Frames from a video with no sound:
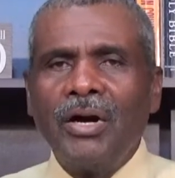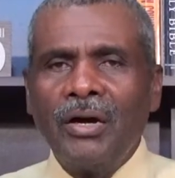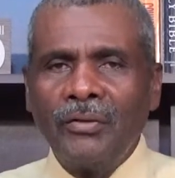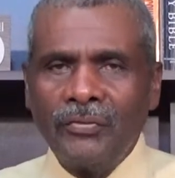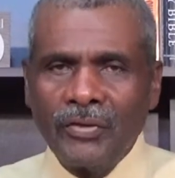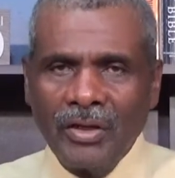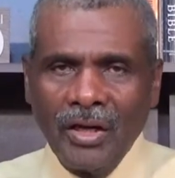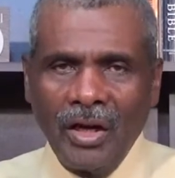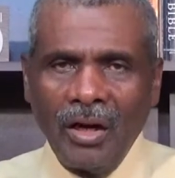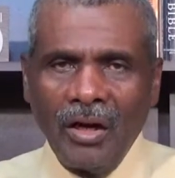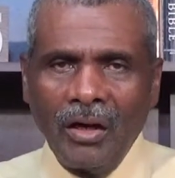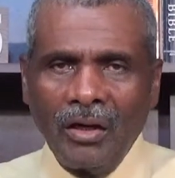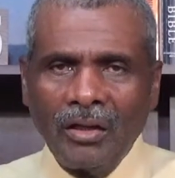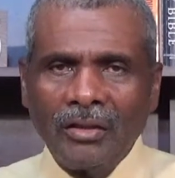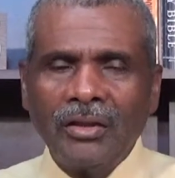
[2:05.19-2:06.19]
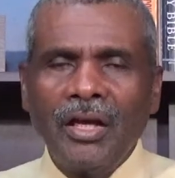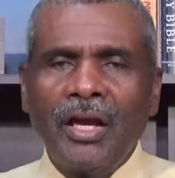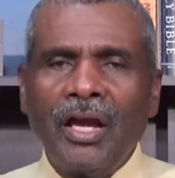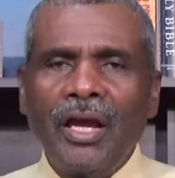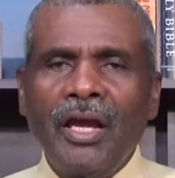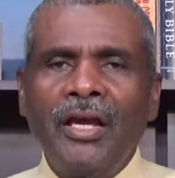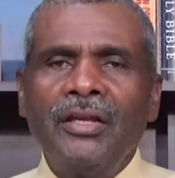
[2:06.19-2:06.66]
of God
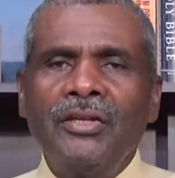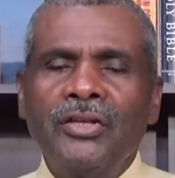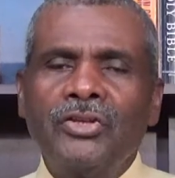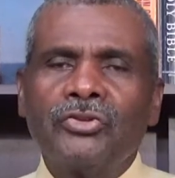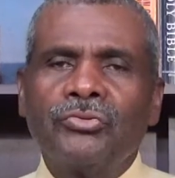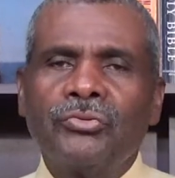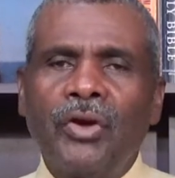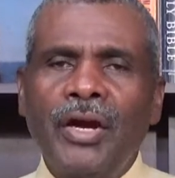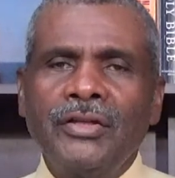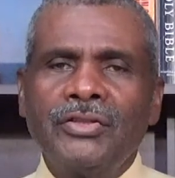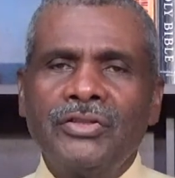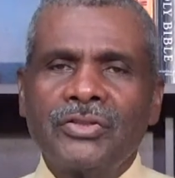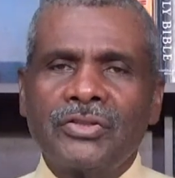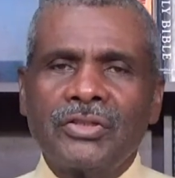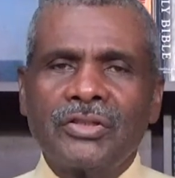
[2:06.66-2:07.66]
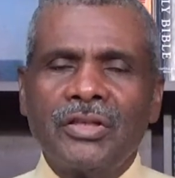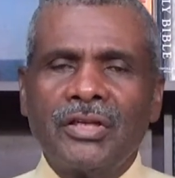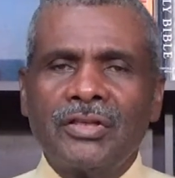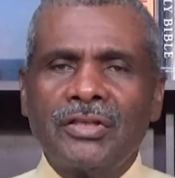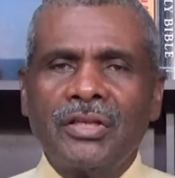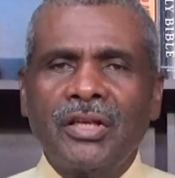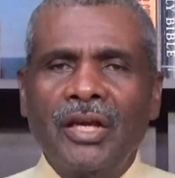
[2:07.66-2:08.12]
and his
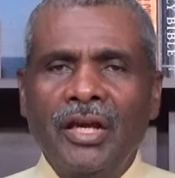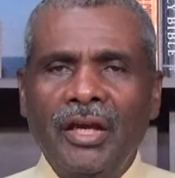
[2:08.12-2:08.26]
righteousness,